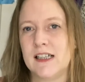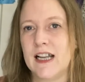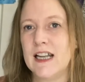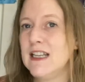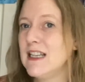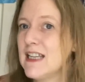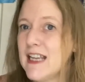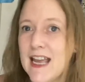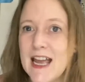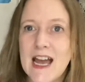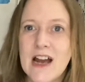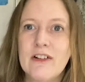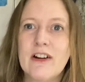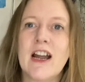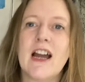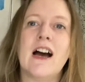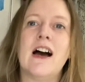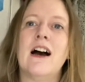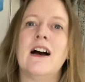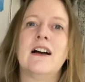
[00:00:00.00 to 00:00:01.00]
in the
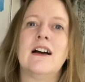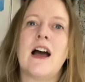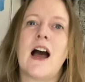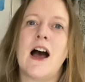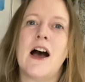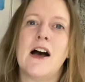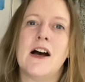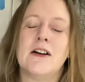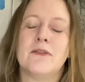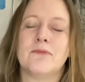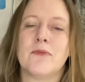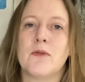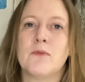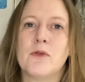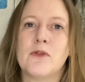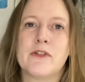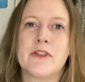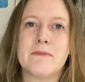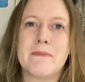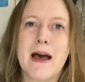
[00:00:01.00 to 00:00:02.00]
area,
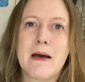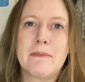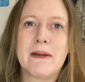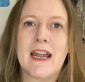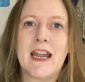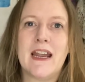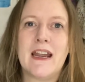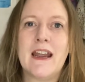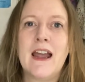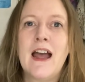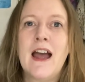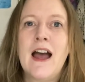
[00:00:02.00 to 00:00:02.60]
Waltham Abbey,